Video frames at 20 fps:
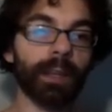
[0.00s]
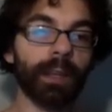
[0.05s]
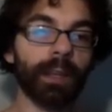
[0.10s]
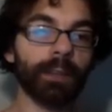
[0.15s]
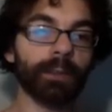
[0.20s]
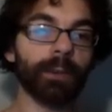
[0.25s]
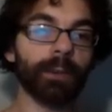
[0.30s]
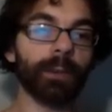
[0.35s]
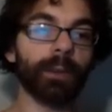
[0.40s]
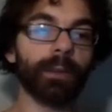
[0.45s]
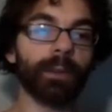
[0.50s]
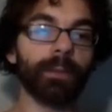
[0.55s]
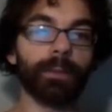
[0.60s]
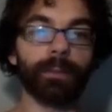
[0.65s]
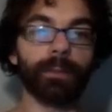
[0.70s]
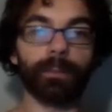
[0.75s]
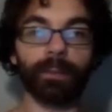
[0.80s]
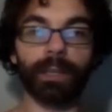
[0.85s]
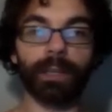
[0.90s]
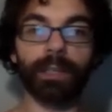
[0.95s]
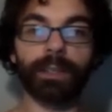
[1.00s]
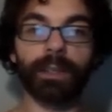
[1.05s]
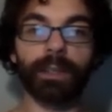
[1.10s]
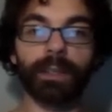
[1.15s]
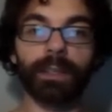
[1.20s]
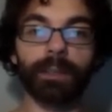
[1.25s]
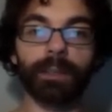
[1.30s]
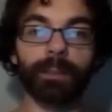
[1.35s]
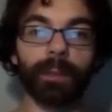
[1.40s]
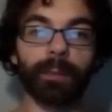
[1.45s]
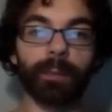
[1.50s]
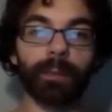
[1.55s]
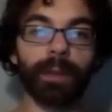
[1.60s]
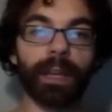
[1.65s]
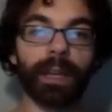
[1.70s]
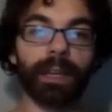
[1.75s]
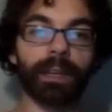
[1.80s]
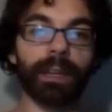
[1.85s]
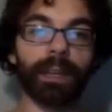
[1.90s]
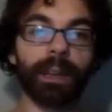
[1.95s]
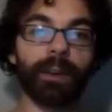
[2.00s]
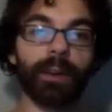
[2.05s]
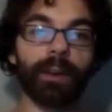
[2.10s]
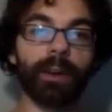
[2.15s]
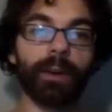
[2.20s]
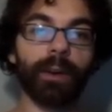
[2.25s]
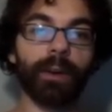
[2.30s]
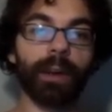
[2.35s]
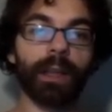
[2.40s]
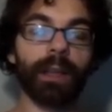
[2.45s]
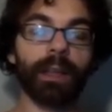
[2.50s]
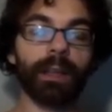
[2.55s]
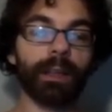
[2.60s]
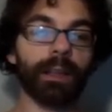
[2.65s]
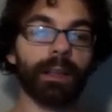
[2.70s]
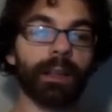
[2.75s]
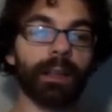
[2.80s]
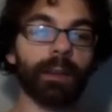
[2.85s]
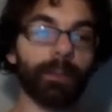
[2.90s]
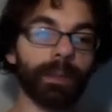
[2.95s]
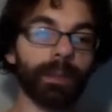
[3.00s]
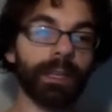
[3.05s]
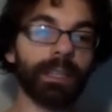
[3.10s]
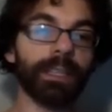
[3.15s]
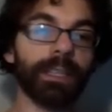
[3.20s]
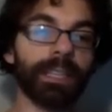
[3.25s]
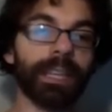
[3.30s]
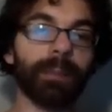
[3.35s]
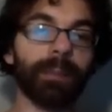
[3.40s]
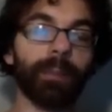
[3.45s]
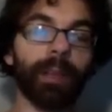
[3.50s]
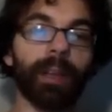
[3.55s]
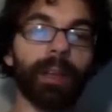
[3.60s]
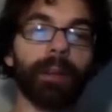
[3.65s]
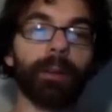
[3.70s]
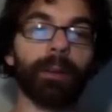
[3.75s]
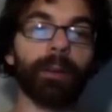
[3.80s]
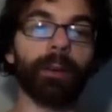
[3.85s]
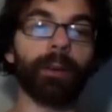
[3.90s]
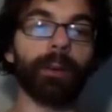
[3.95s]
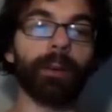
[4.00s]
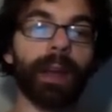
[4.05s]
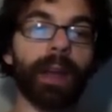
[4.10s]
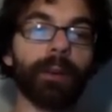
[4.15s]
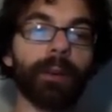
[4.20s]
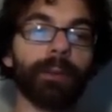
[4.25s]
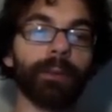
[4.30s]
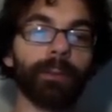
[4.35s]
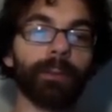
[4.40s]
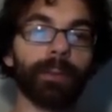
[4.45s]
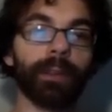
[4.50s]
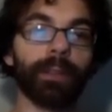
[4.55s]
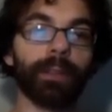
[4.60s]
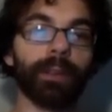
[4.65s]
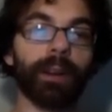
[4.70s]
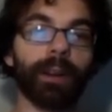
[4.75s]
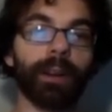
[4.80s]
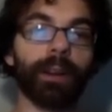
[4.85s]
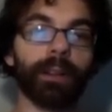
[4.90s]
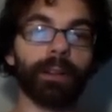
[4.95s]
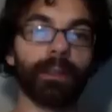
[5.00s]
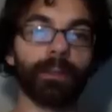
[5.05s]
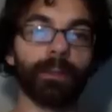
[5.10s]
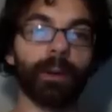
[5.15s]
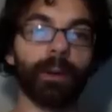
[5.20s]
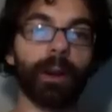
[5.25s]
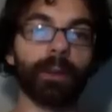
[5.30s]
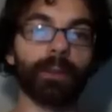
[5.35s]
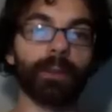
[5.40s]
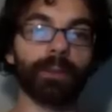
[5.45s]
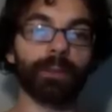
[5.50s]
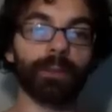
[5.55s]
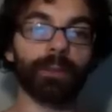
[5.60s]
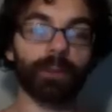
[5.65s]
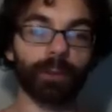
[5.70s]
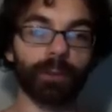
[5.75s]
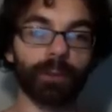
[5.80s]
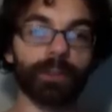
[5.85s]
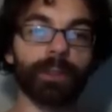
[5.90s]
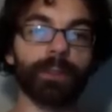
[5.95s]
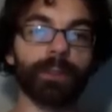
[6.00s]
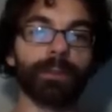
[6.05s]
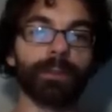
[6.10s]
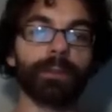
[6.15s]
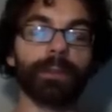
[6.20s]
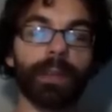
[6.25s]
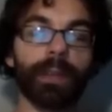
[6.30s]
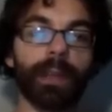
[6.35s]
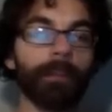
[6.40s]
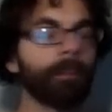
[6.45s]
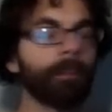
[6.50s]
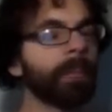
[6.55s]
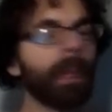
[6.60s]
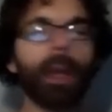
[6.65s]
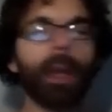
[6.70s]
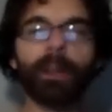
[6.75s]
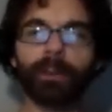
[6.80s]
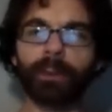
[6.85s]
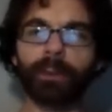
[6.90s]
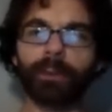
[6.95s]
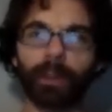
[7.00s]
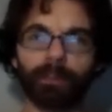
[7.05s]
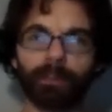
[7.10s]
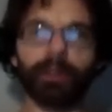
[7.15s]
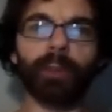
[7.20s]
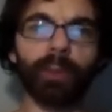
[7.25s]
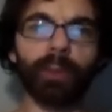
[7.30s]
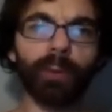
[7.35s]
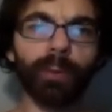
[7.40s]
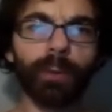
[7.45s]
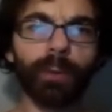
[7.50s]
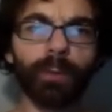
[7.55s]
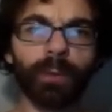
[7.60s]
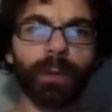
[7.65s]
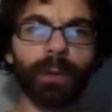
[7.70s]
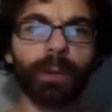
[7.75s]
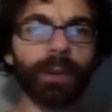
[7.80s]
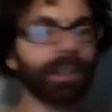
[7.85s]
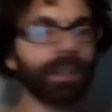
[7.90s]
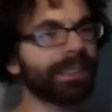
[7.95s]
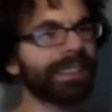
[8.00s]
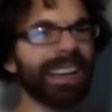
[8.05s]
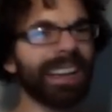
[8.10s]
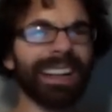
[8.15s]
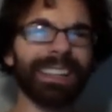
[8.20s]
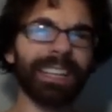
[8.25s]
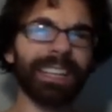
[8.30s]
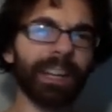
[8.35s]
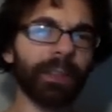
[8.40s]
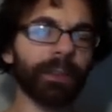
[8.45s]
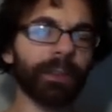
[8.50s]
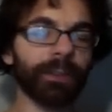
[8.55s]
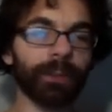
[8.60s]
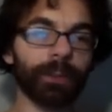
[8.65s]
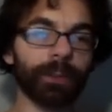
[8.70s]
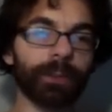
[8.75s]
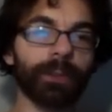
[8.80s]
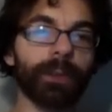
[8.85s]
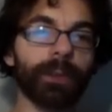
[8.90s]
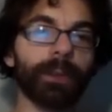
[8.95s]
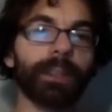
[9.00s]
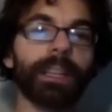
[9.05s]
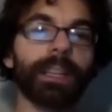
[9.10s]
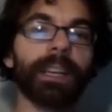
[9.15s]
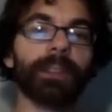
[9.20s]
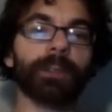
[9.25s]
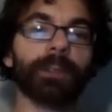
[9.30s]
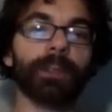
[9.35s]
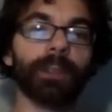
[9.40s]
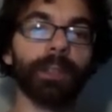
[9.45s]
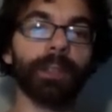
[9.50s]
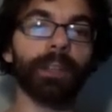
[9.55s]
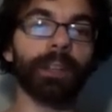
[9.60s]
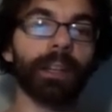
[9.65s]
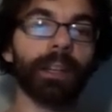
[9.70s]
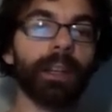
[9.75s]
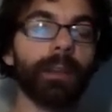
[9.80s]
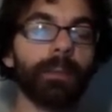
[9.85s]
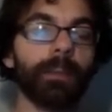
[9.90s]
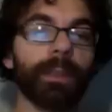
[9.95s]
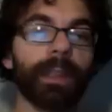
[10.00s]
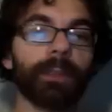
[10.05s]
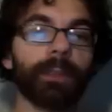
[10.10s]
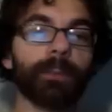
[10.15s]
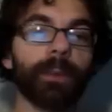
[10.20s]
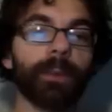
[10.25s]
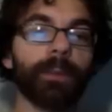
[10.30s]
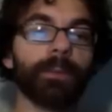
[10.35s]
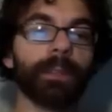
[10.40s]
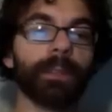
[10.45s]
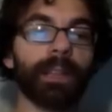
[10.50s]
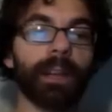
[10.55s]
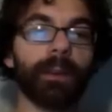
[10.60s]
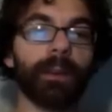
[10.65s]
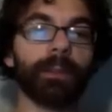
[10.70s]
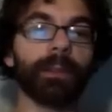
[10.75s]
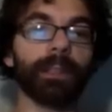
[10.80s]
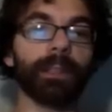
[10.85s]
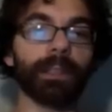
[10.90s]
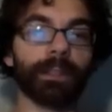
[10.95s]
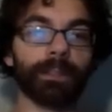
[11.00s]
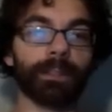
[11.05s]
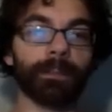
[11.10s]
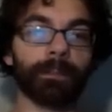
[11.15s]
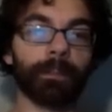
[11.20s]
So each of these, remember we had an arrow. We need to keep that arrow around for our search nodes, okay? So it's up to you to figure out exactly how the search node class should look, but that's roughly how it looks.